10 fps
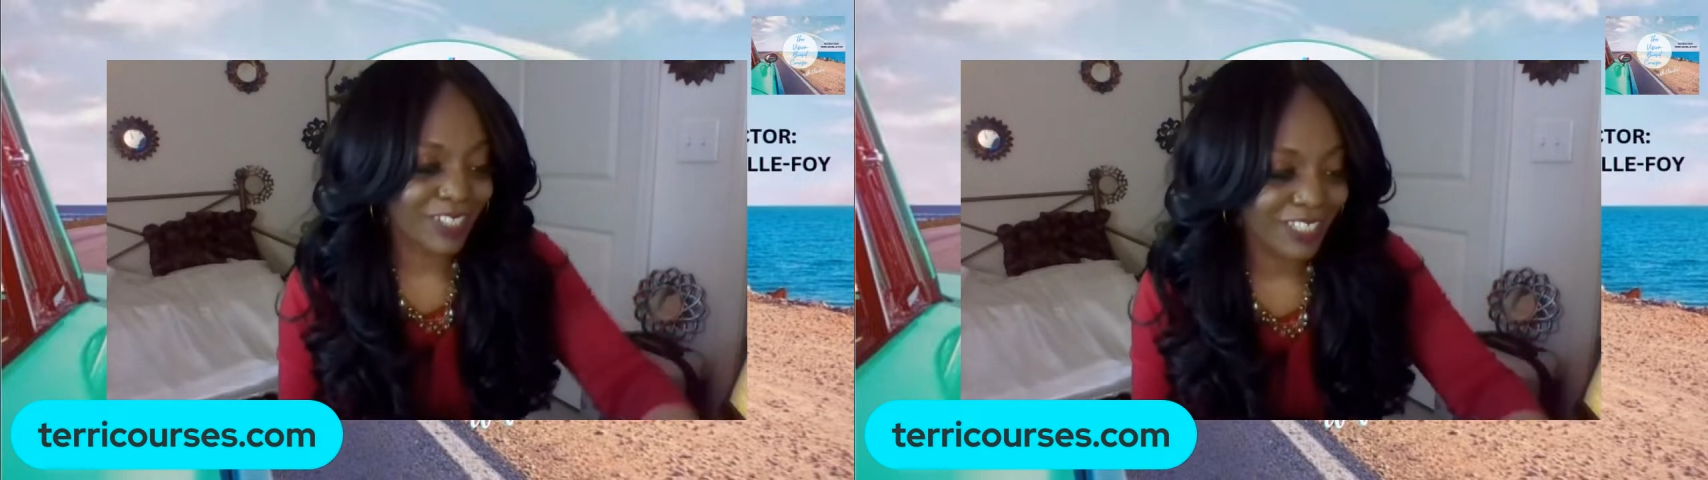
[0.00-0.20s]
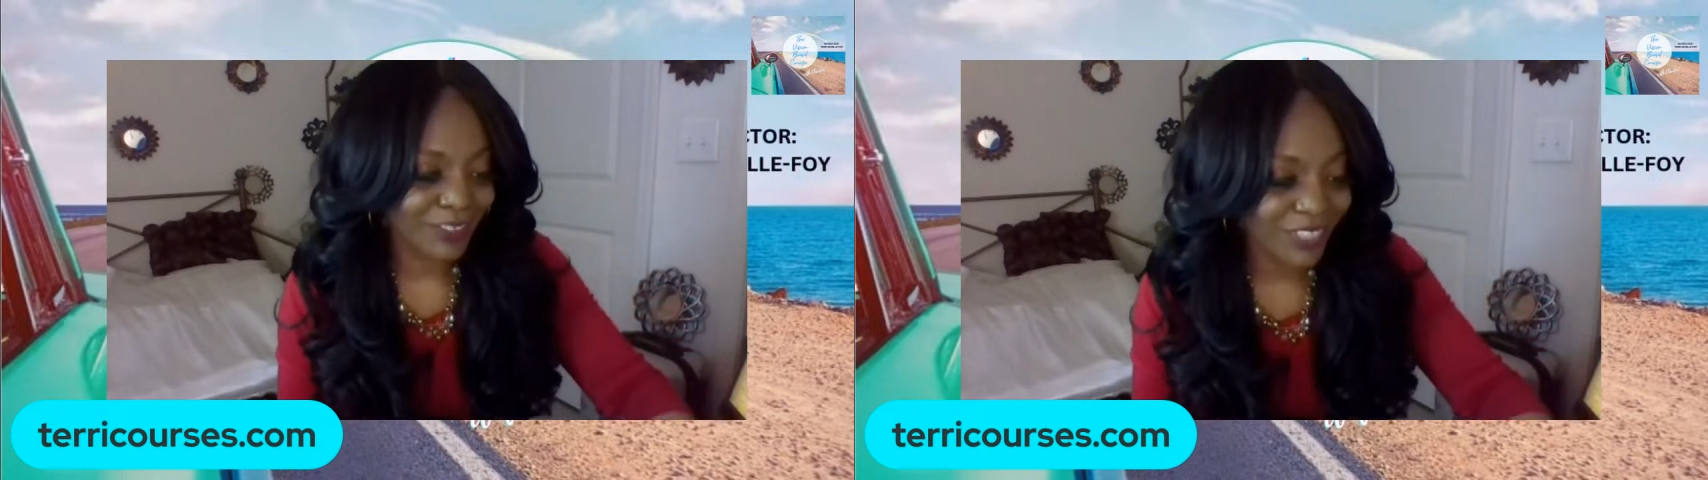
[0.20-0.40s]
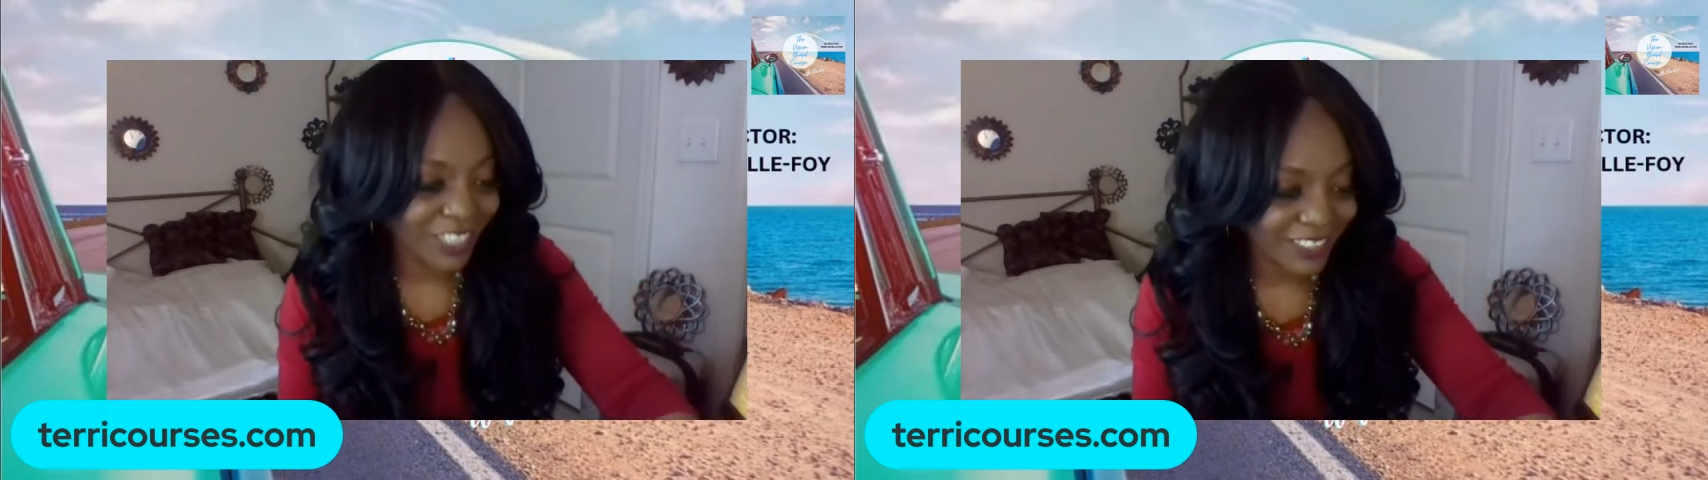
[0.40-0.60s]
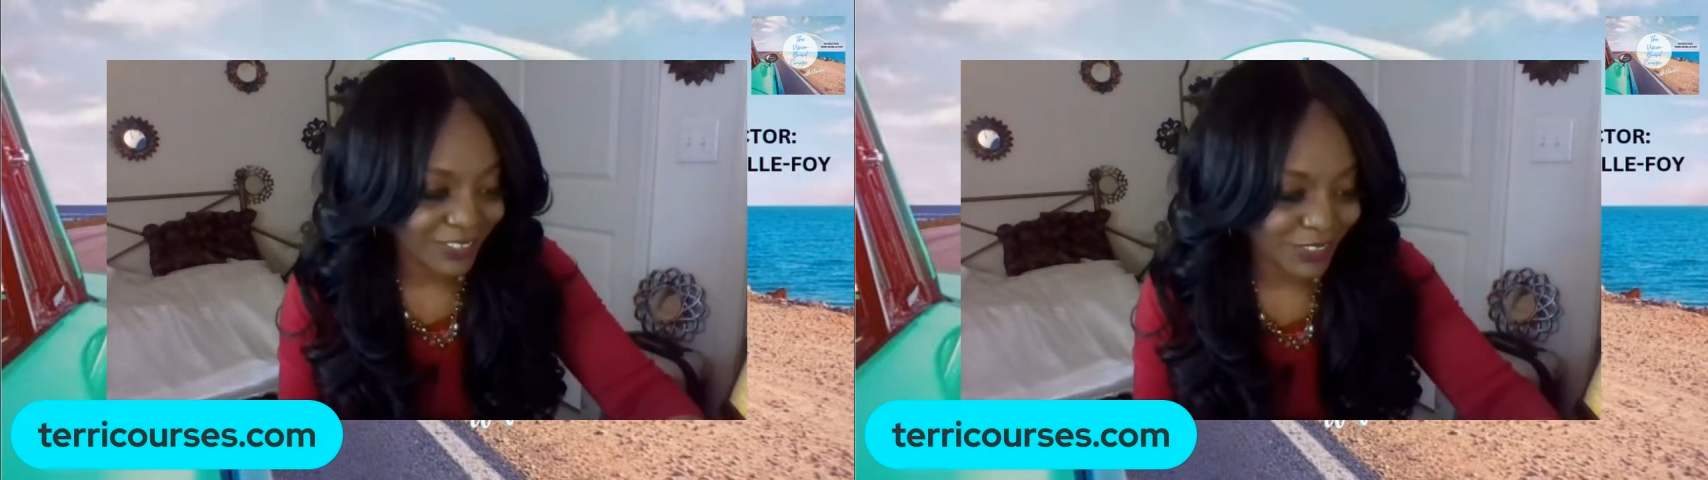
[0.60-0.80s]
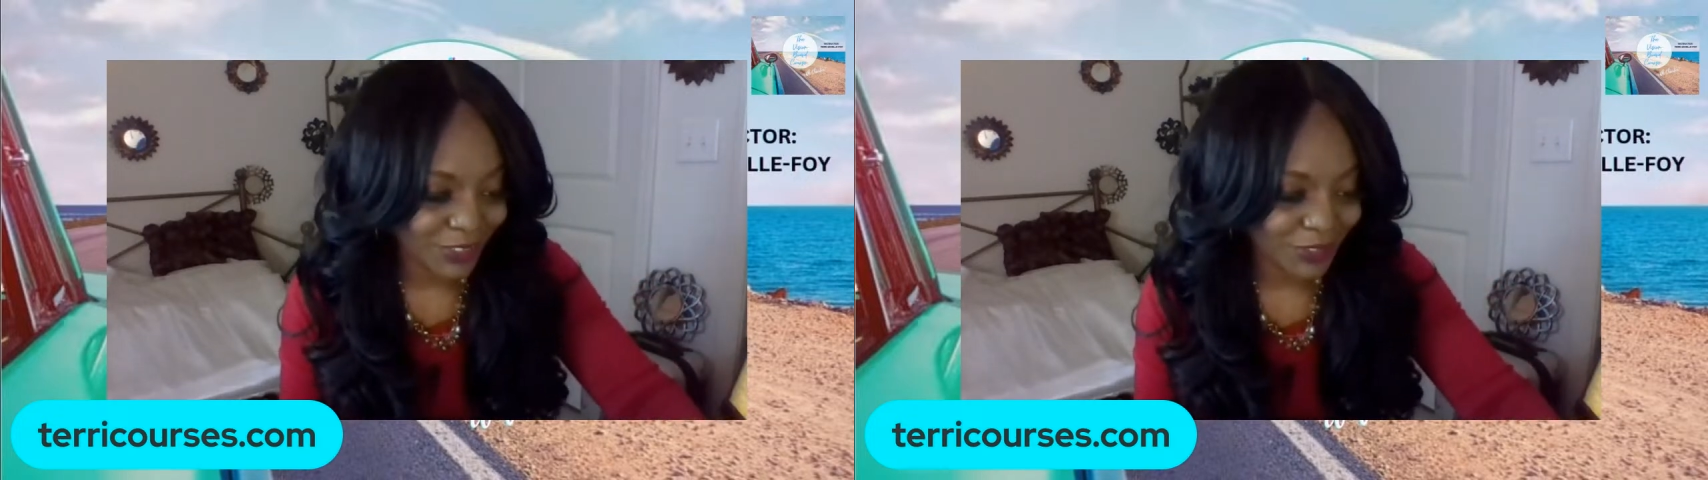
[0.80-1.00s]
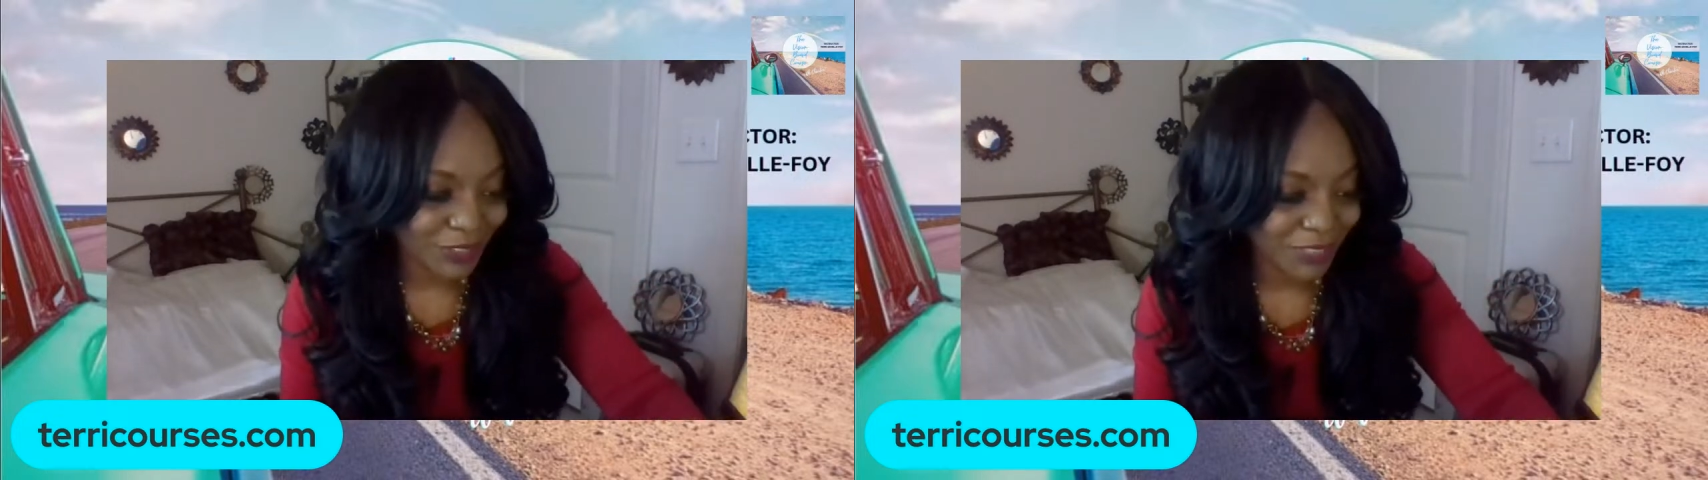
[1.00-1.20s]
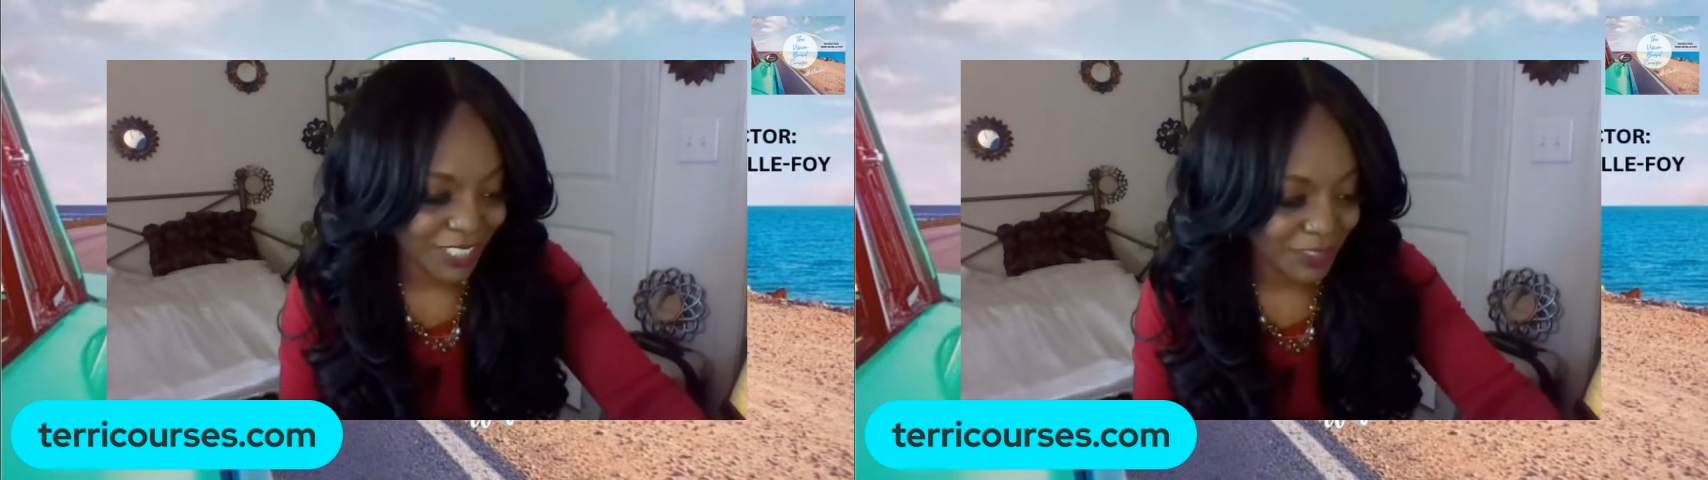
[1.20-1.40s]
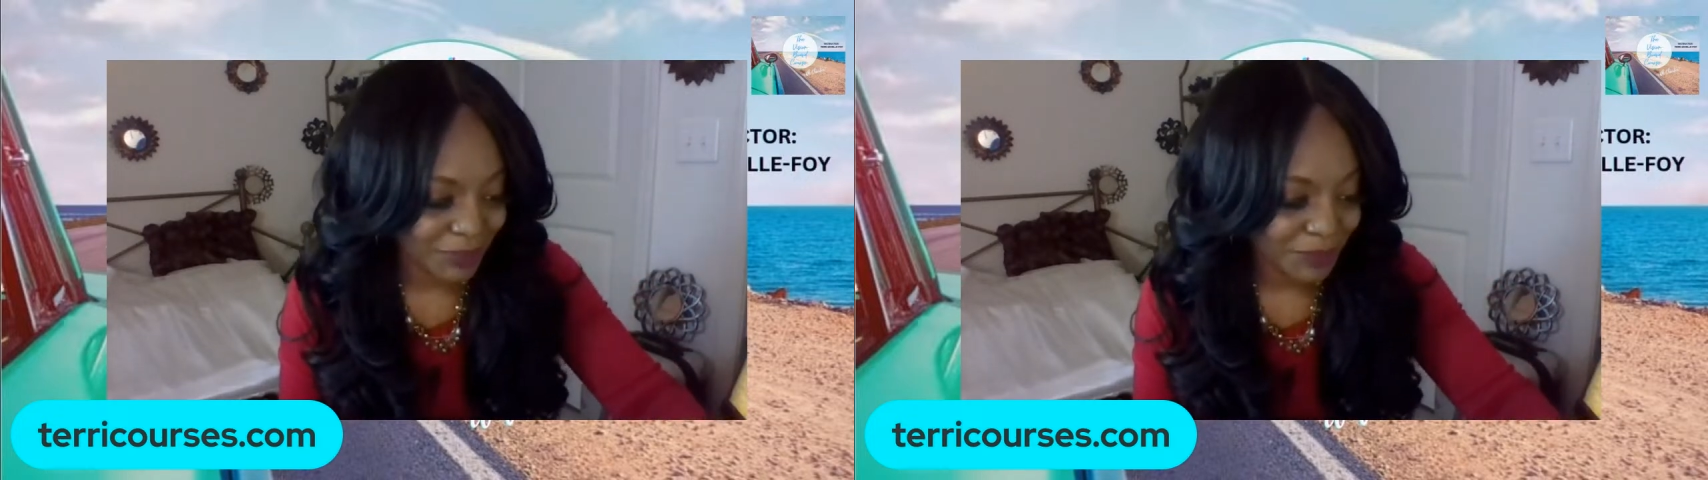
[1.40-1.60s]
I didn't realize it was on
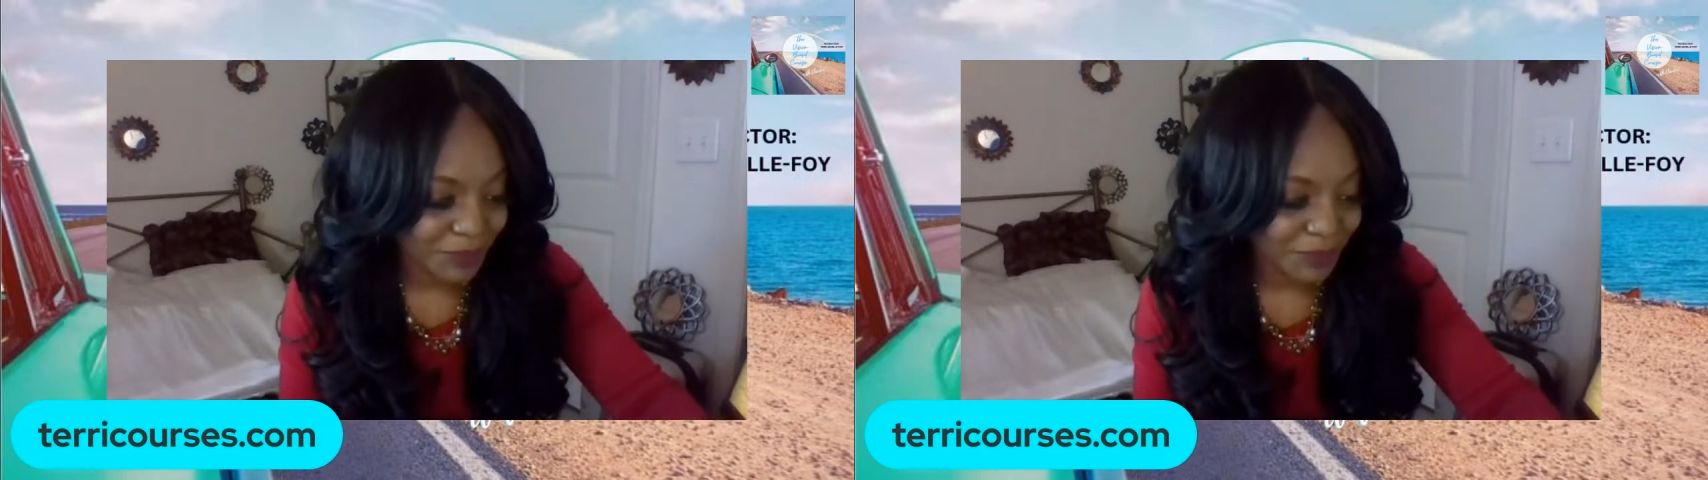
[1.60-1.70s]
repeat.